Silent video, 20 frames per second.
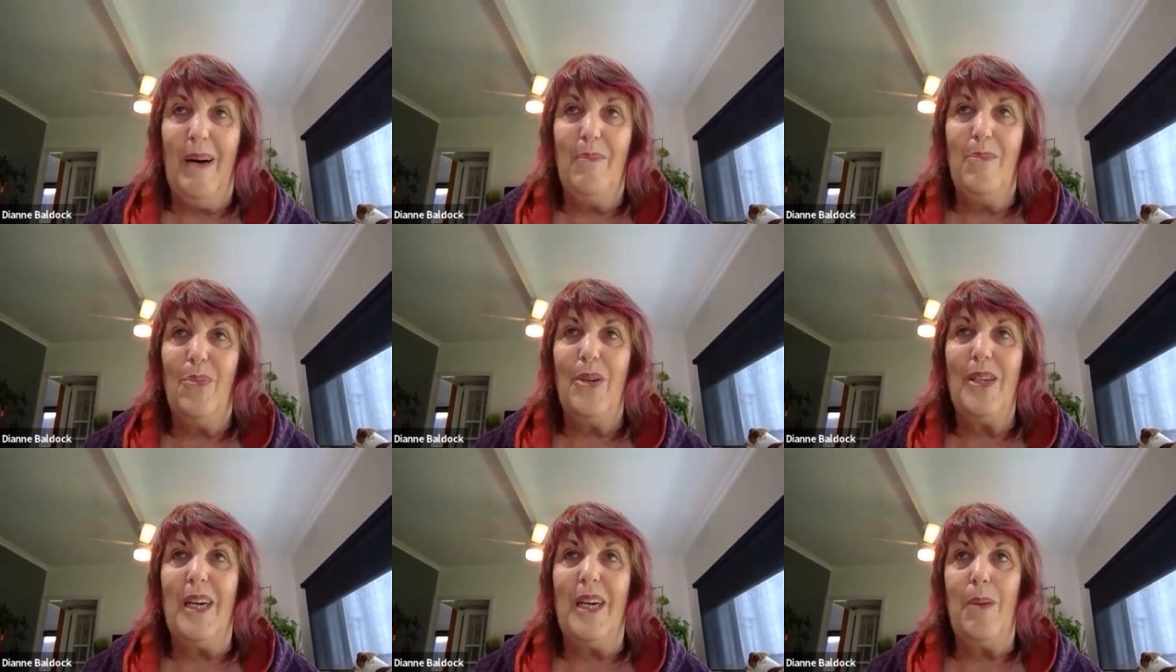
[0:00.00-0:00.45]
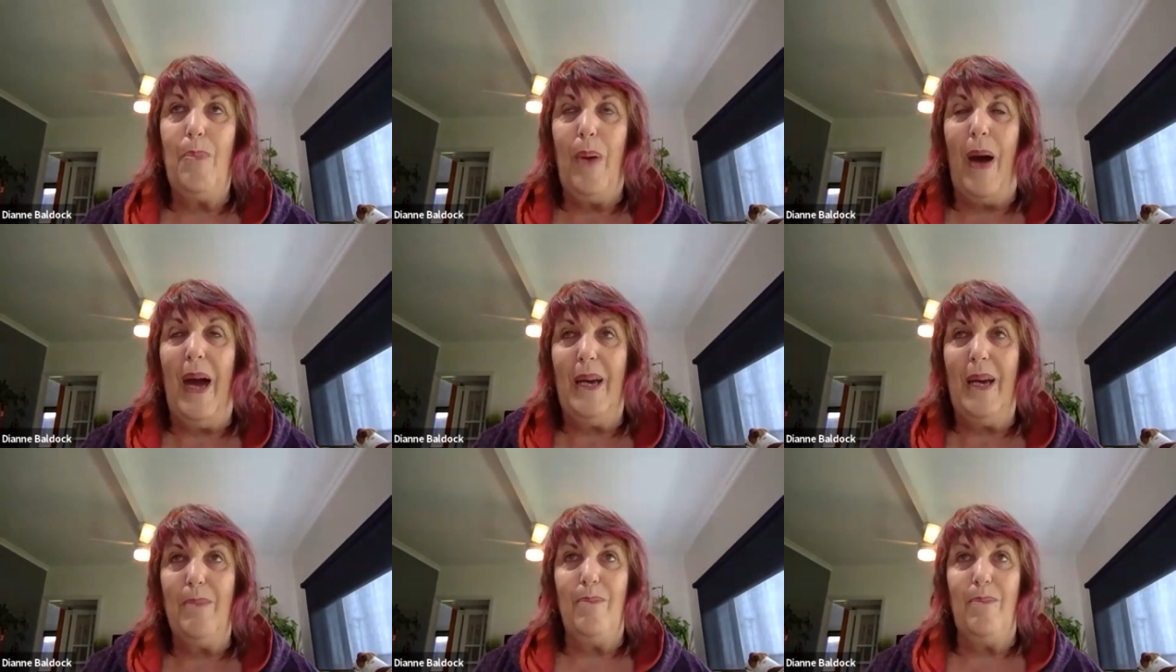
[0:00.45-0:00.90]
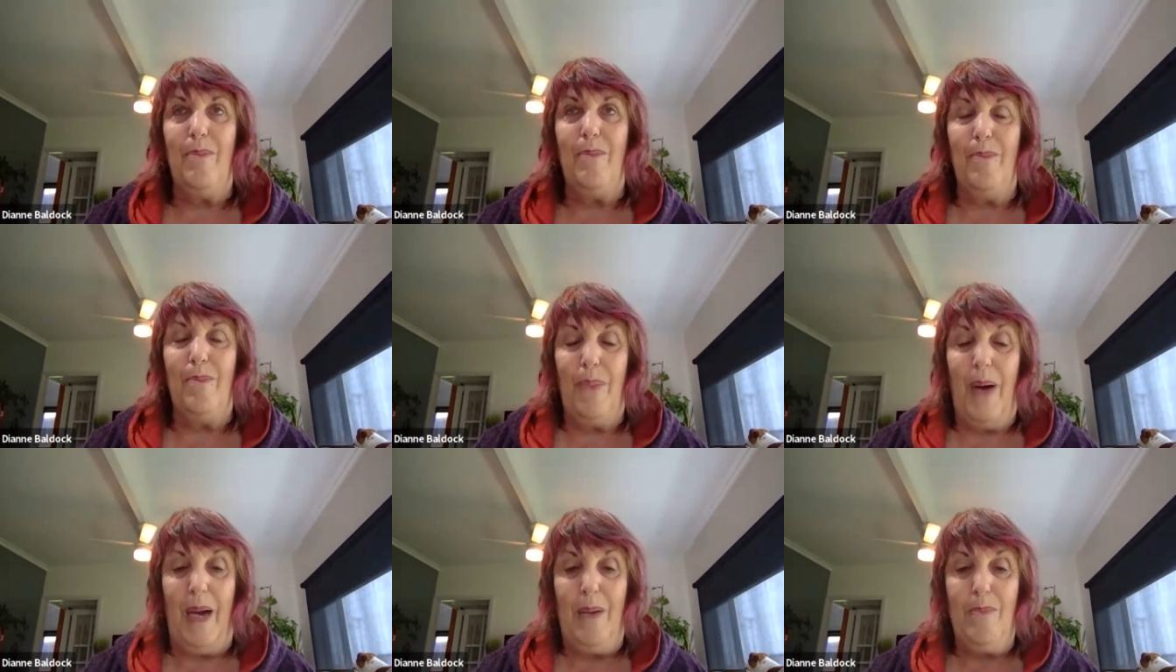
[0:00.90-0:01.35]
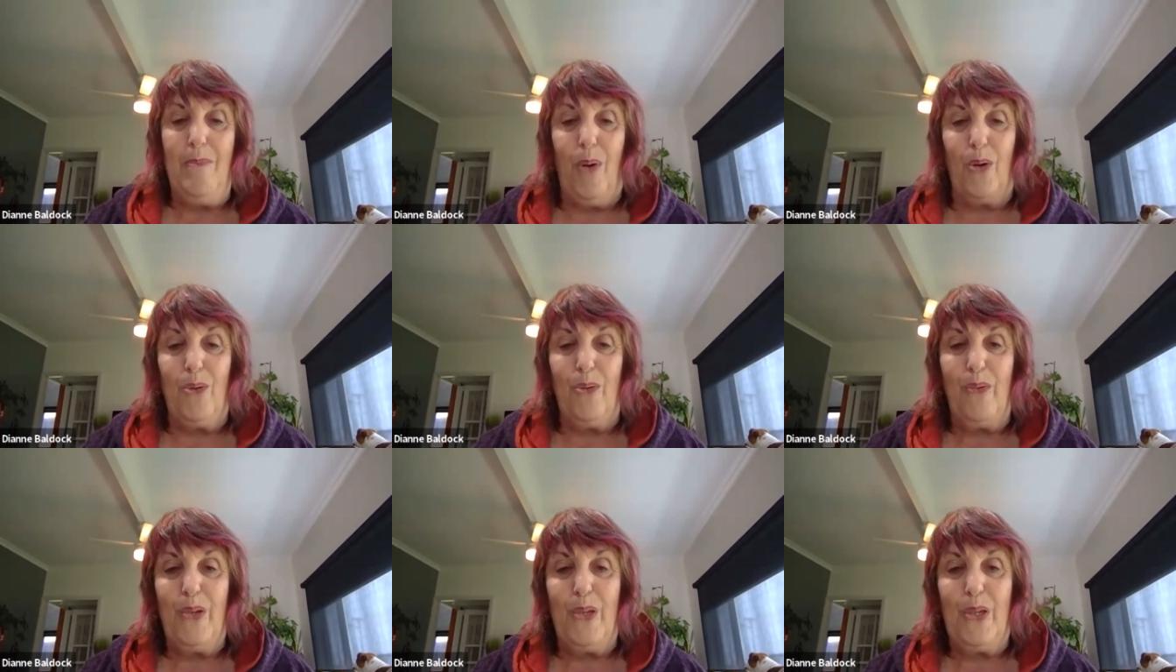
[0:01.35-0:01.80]
bringing paint
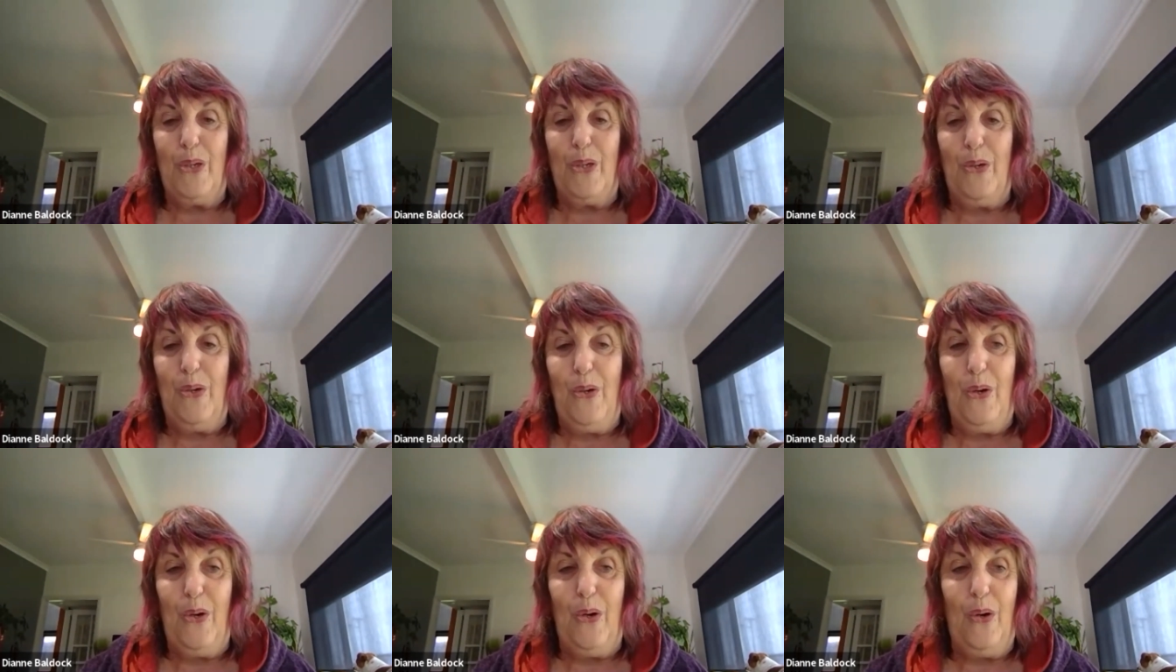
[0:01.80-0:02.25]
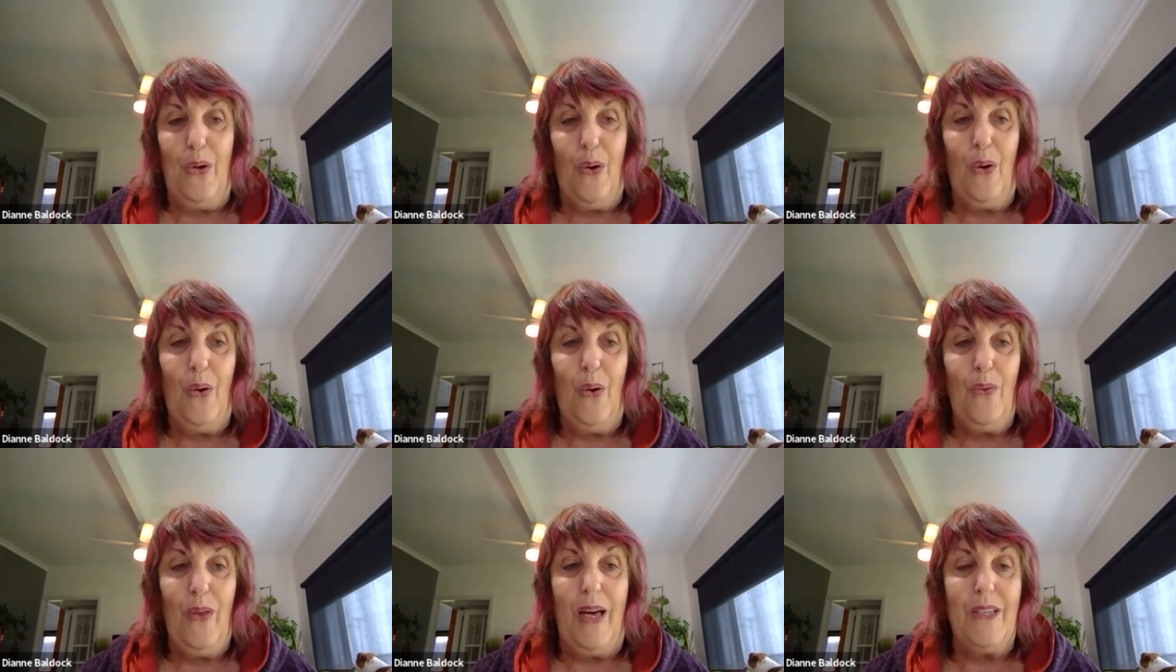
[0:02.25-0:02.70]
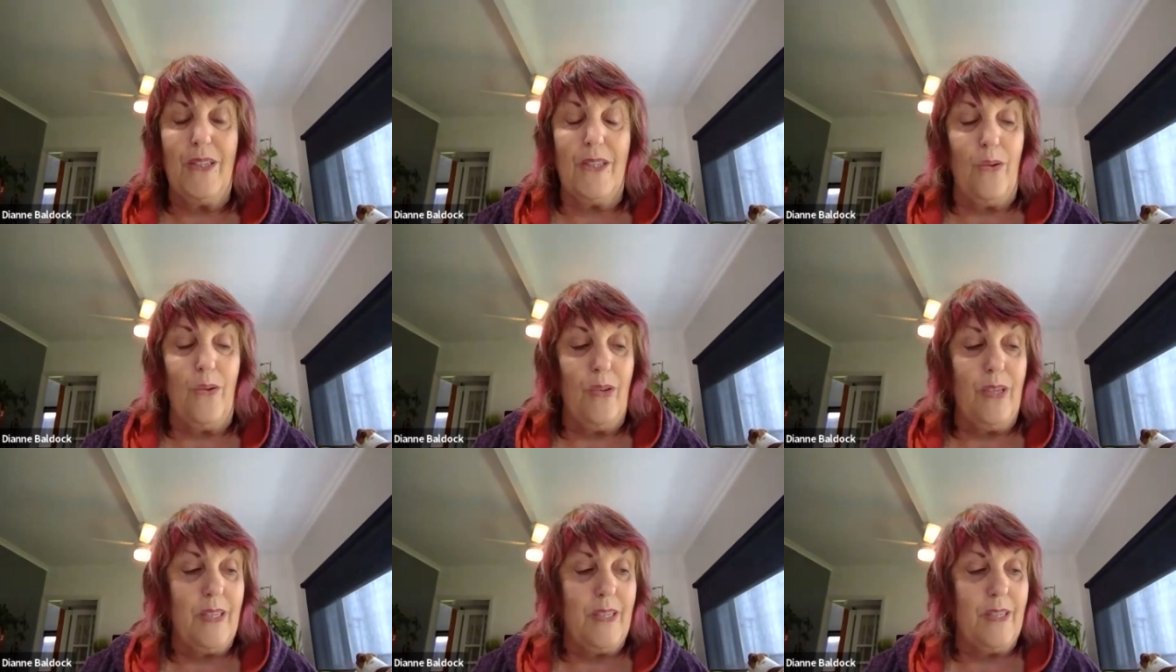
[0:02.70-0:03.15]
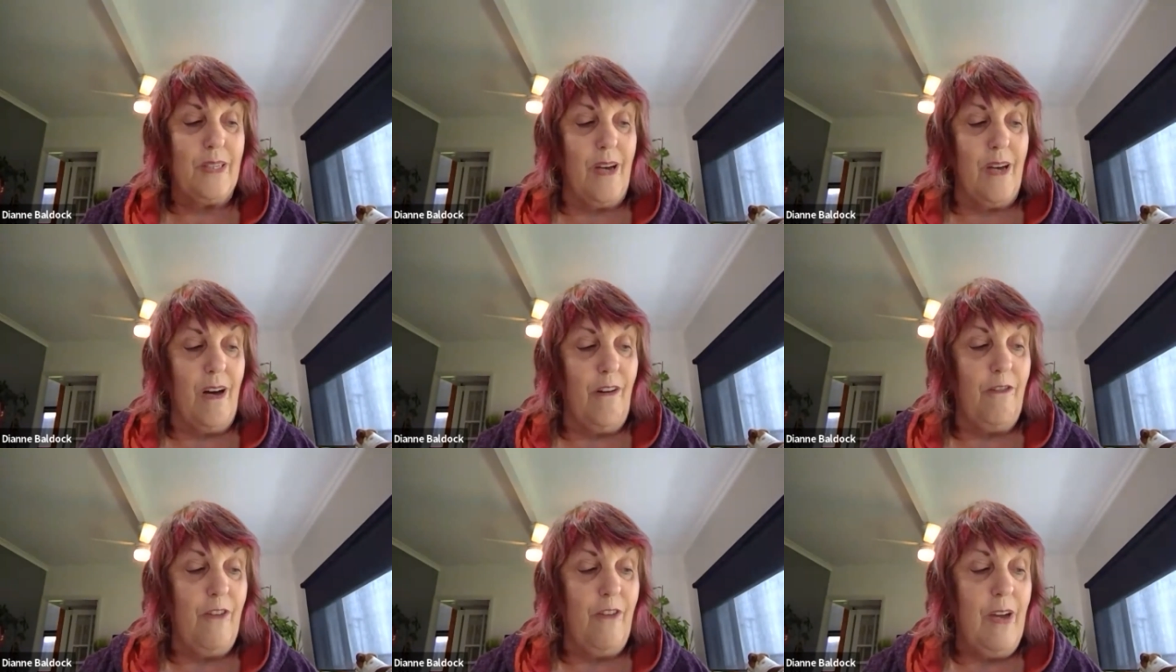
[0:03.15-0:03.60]
bottles to her, all that sort of
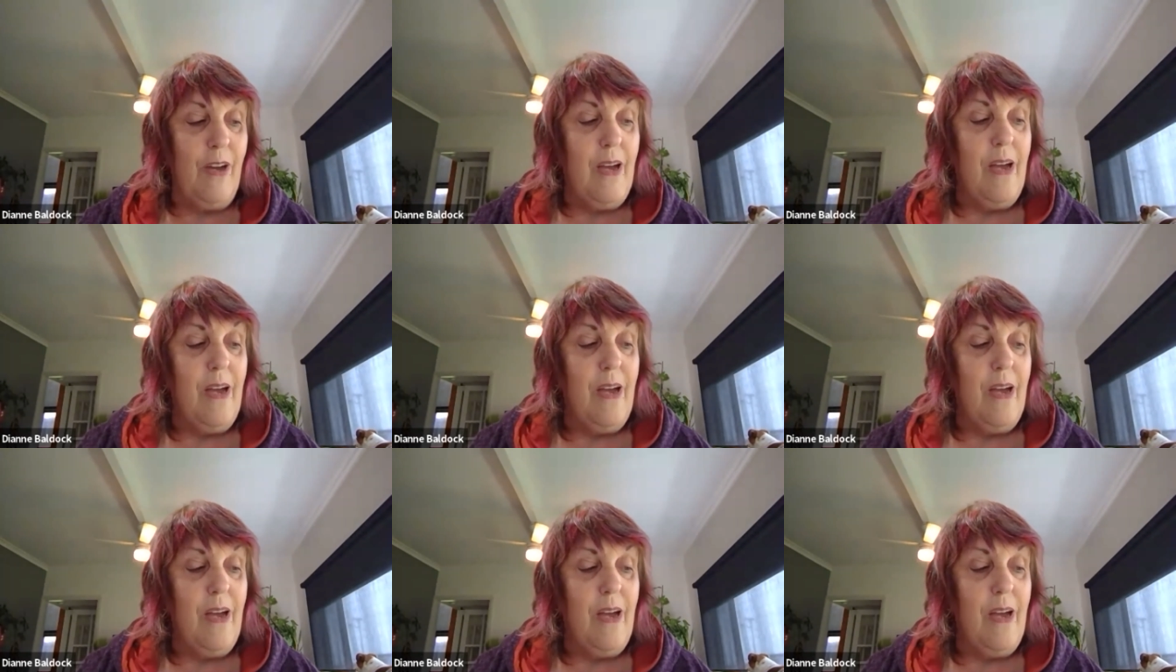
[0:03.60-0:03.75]
stuff.